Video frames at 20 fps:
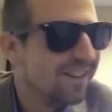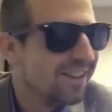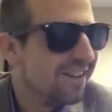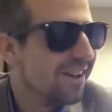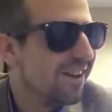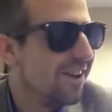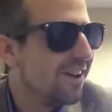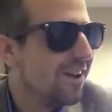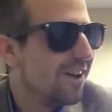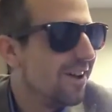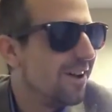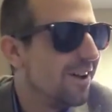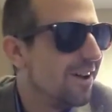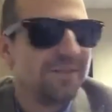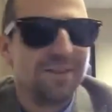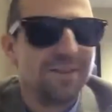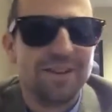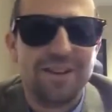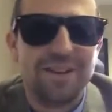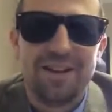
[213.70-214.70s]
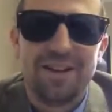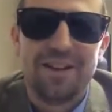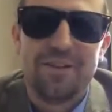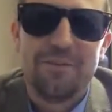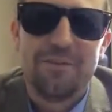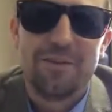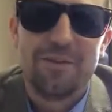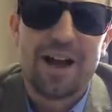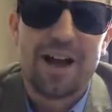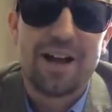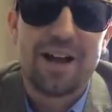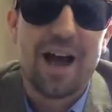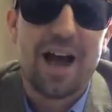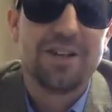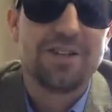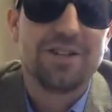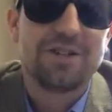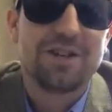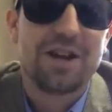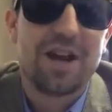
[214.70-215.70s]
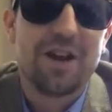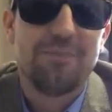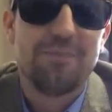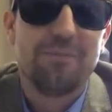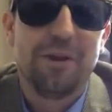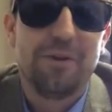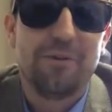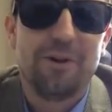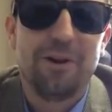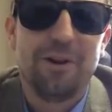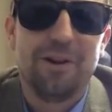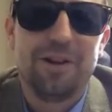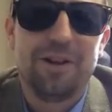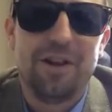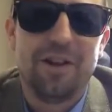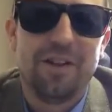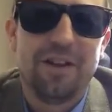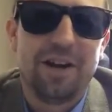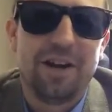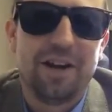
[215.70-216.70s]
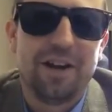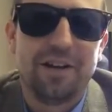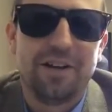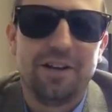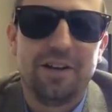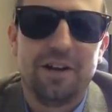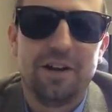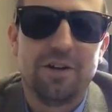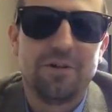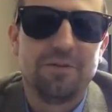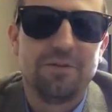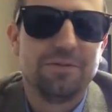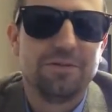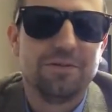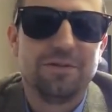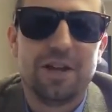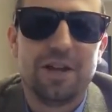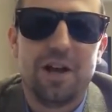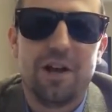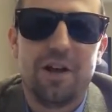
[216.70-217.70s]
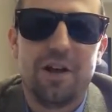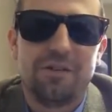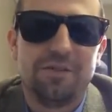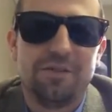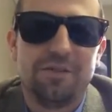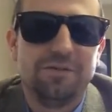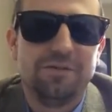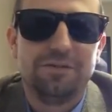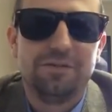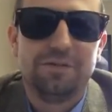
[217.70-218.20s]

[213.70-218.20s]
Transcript: uh, um, but I, I just try to be real on there and you know tell